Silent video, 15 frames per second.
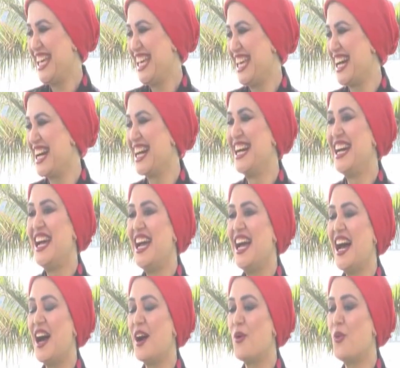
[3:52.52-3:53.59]
Yeah.
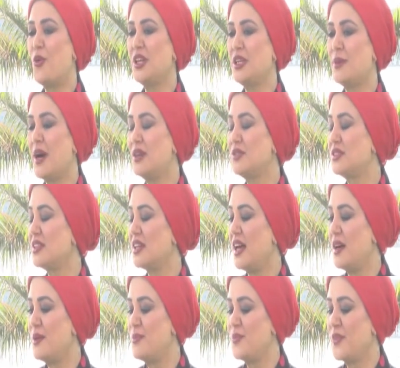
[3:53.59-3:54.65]
Uh, what about
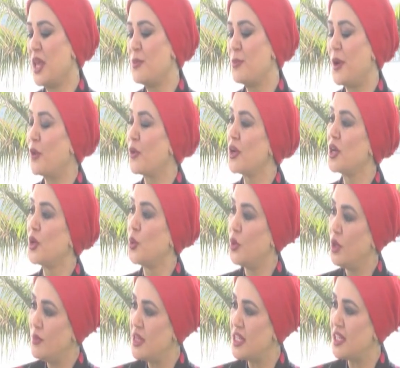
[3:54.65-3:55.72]
um, empowering
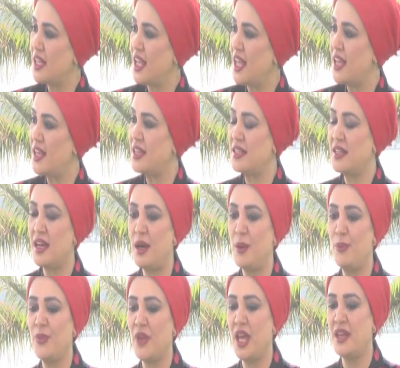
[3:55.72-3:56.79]
women and uh,
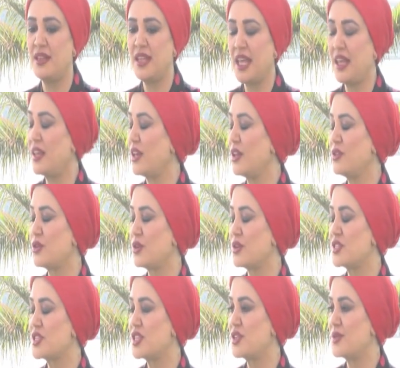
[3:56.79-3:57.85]
uh taking into
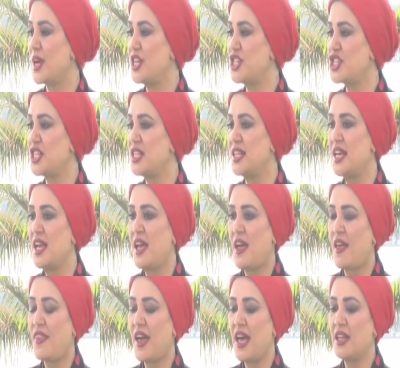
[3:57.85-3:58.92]
consideration
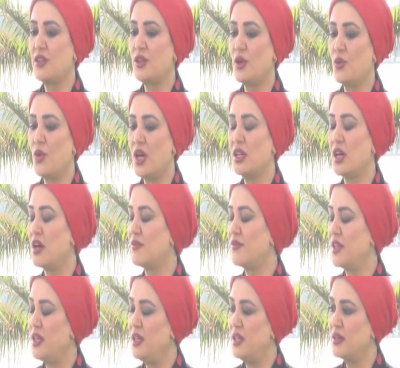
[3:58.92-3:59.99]
that uh, one of the